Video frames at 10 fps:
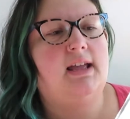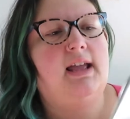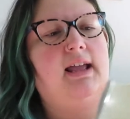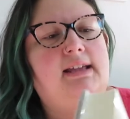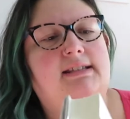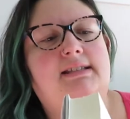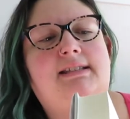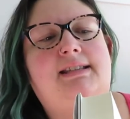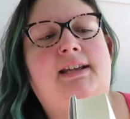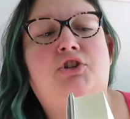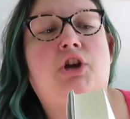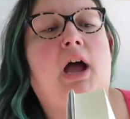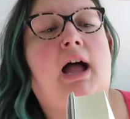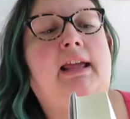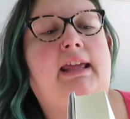is. It says it's
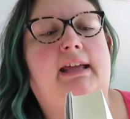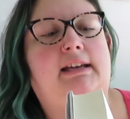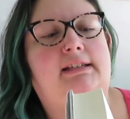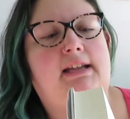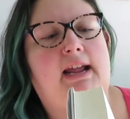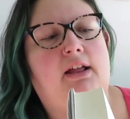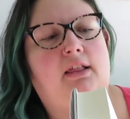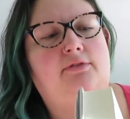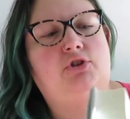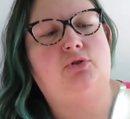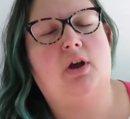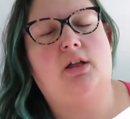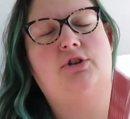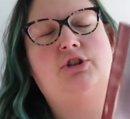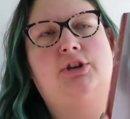Hitchcockian tale of two
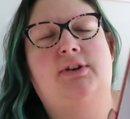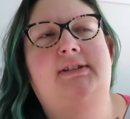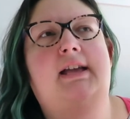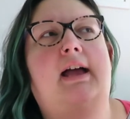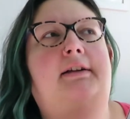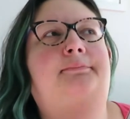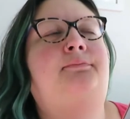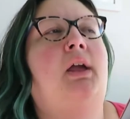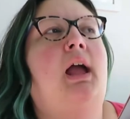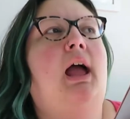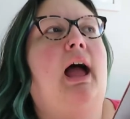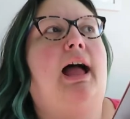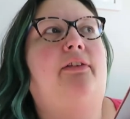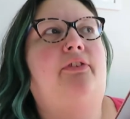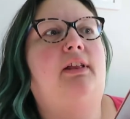college students.
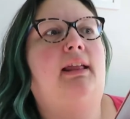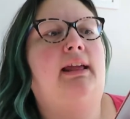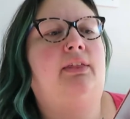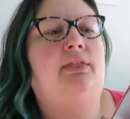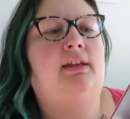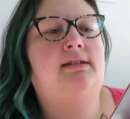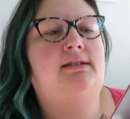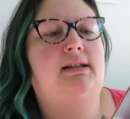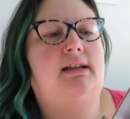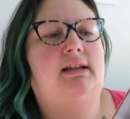I feel like this